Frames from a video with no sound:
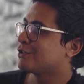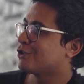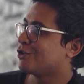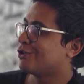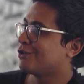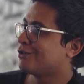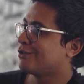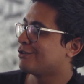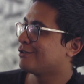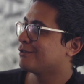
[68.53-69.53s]

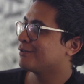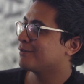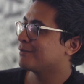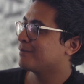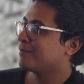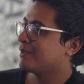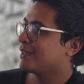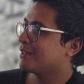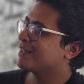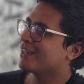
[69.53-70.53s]
So
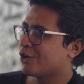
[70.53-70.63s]
a